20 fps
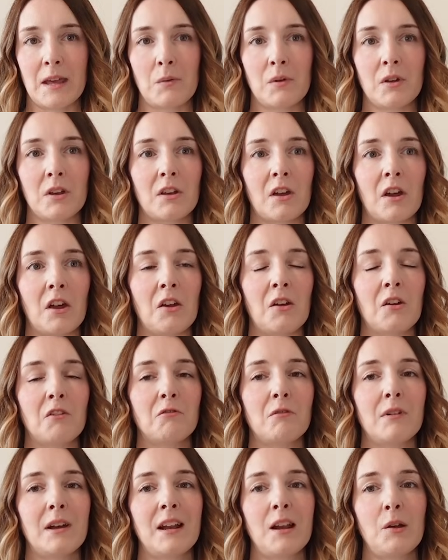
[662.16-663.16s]
they would go
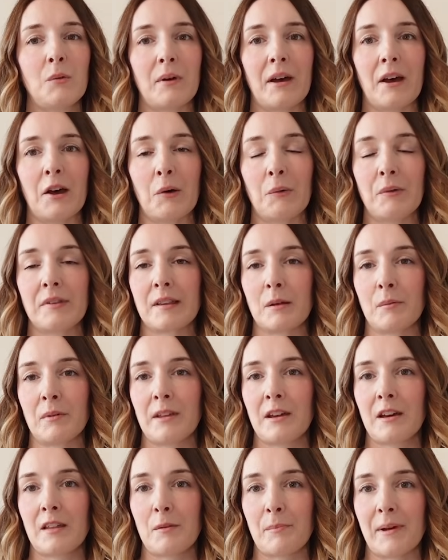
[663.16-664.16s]
really well with some of
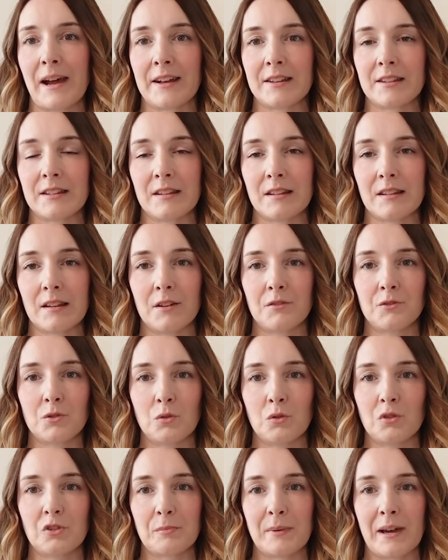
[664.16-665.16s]
the other patterns I've
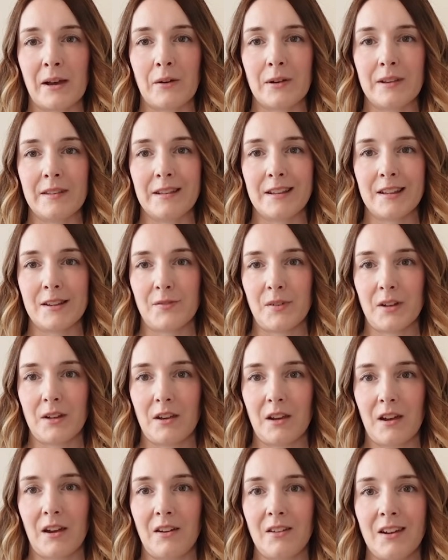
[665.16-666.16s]
talked about in this
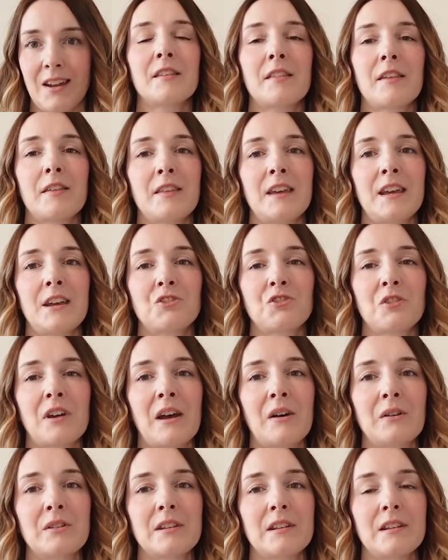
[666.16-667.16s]
video. So the Thea
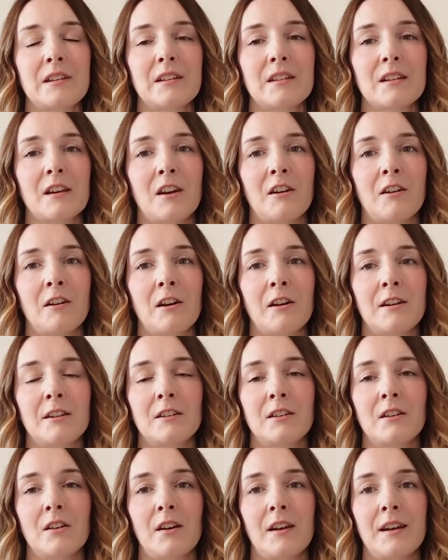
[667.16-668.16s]
trousers are a
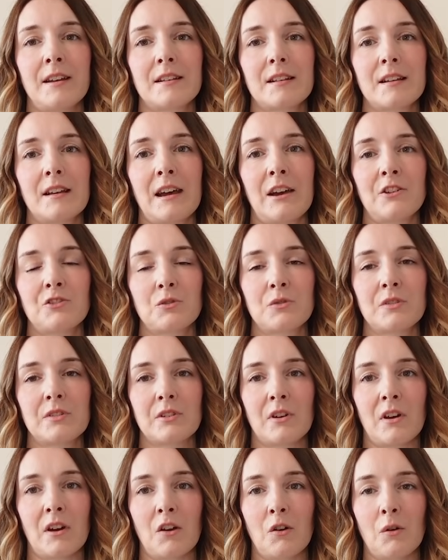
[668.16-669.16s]
nice casual
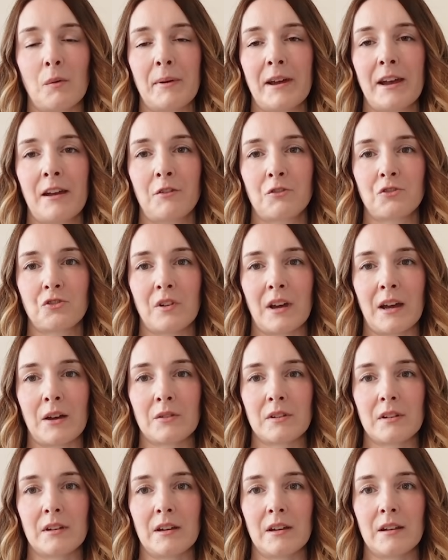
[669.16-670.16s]
style pair of
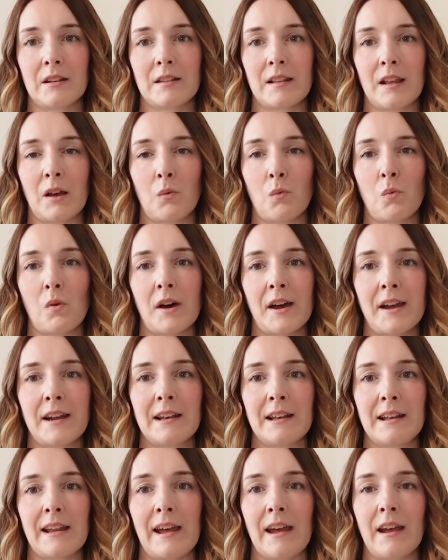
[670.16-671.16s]
trousers. They're
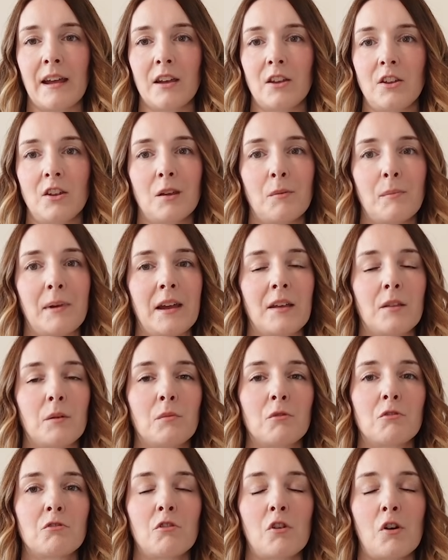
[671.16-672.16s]
wide leg and you can make
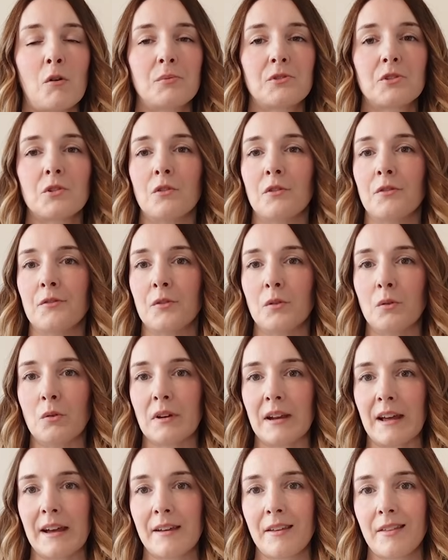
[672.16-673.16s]
them cropped or full
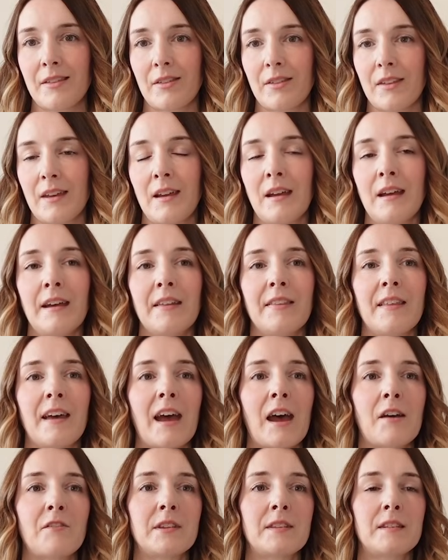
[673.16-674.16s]
length. They
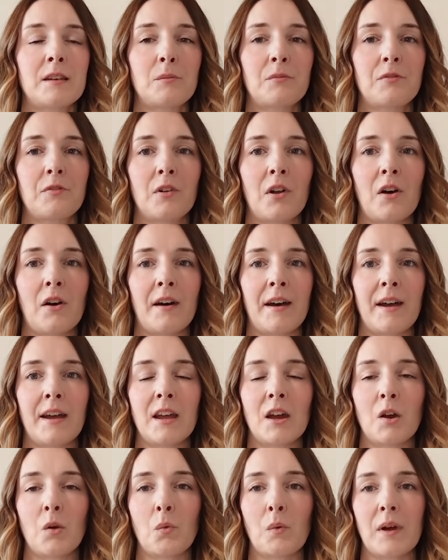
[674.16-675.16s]
have a zip
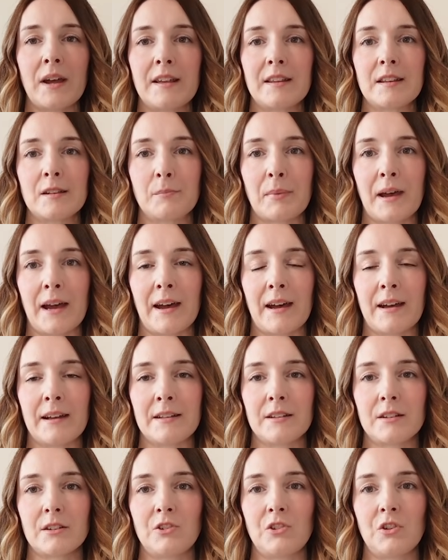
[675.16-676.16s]
fly, a
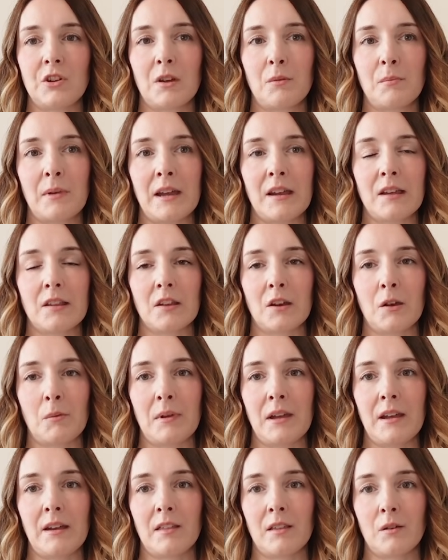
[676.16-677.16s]
waistband, and you can make them
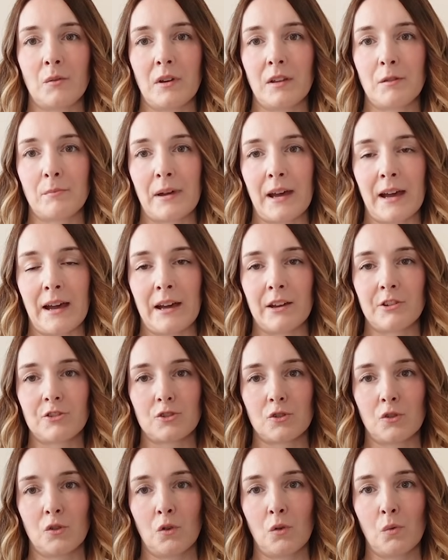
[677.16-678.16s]
either with patch
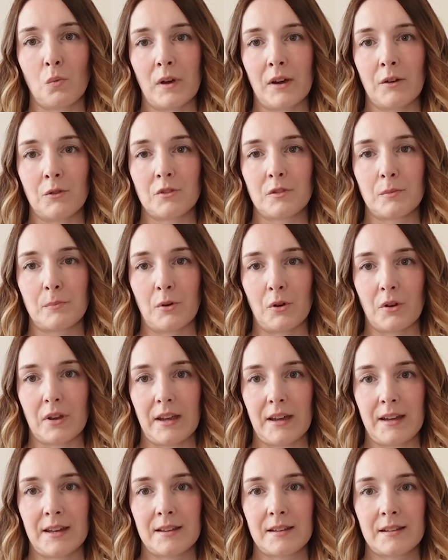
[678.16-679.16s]
or welt
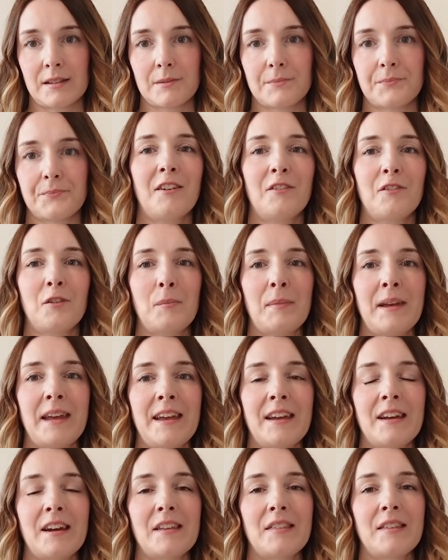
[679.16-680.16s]
pockets. For
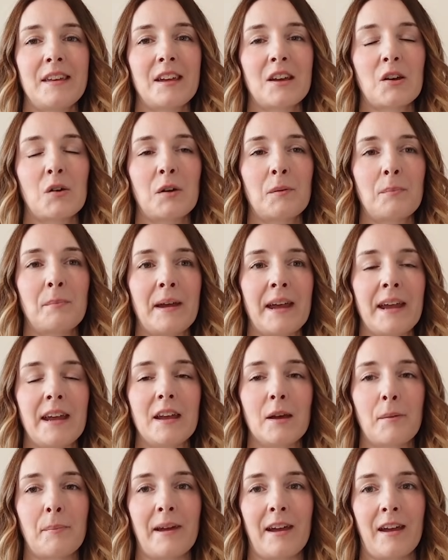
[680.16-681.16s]
me, I think I would
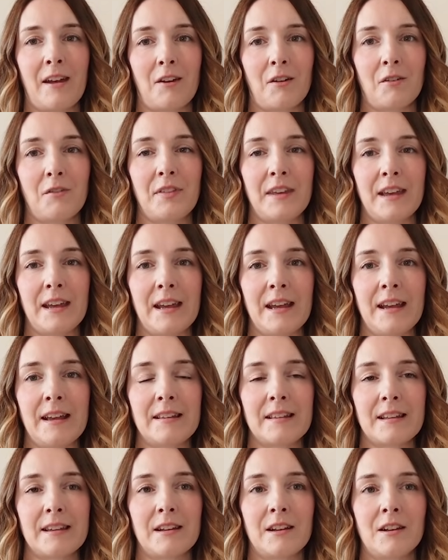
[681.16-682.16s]
make a pair of
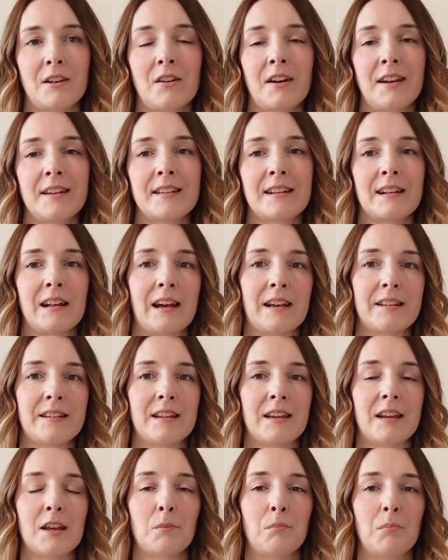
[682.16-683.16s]
these in a nice
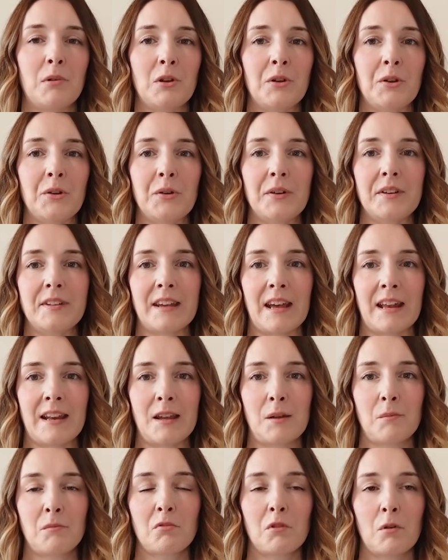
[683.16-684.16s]
classic blue
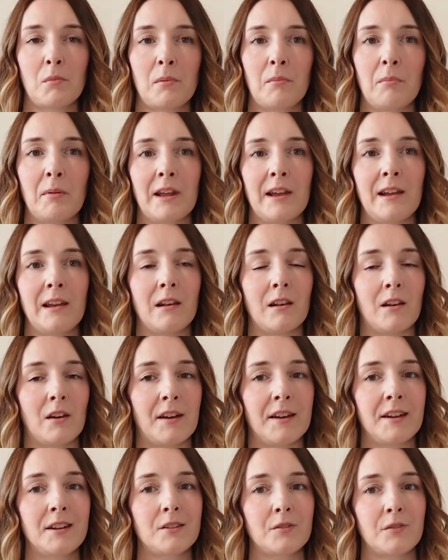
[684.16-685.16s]
denim, probably
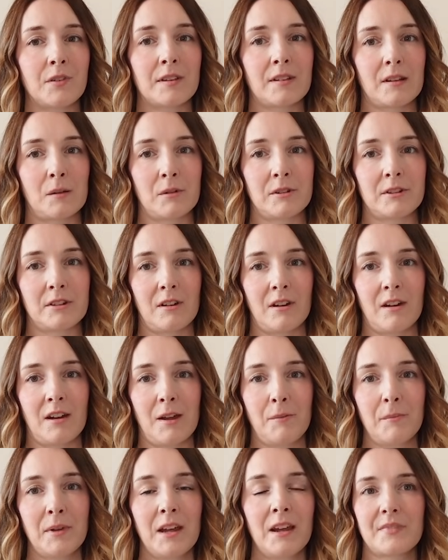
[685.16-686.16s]
light for
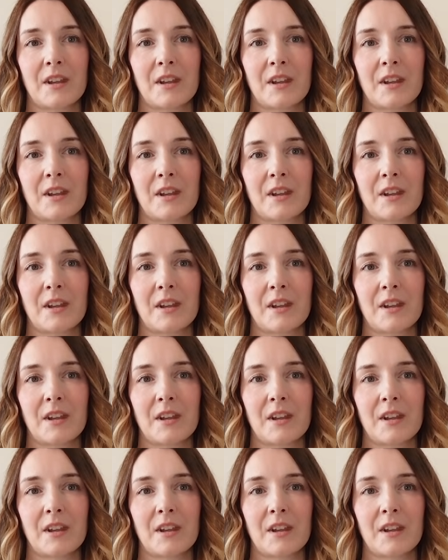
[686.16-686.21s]
summertime.